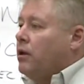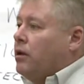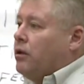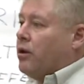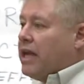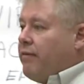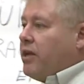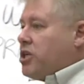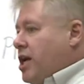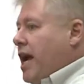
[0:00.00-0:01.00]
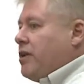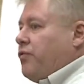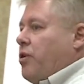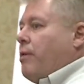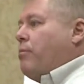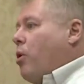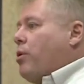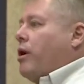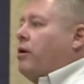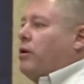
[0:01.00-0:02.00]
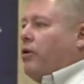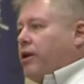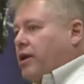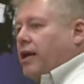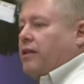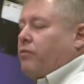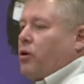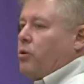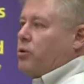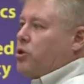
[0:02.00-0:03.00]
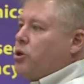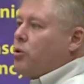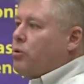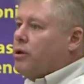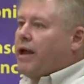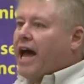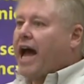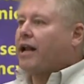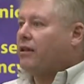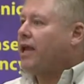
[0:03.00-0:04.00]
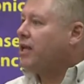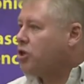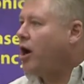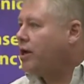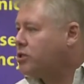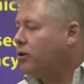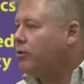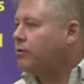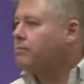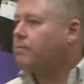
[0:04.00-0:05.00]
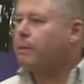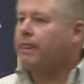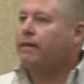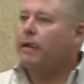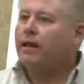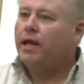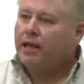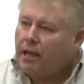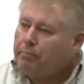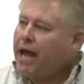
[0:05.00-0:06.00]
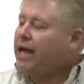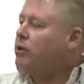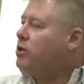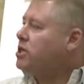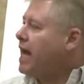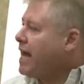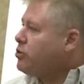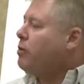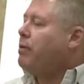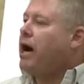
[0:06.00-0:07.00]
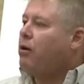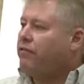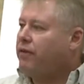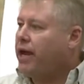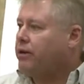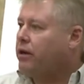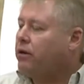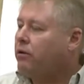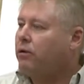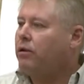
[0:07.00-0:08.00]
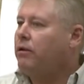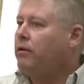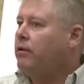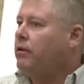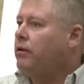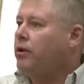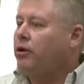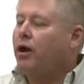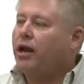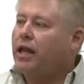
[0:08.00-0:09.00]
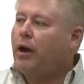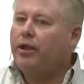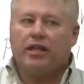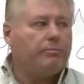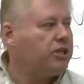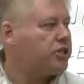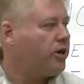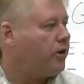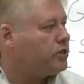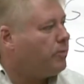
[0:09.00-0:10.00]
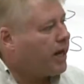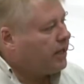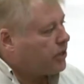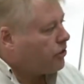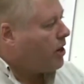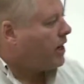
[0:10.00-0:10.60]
You're giving a chance for your motor, your inductive load, to act like it's on its own and get back to its natural power factor. You're not allowing it to be surged by electronic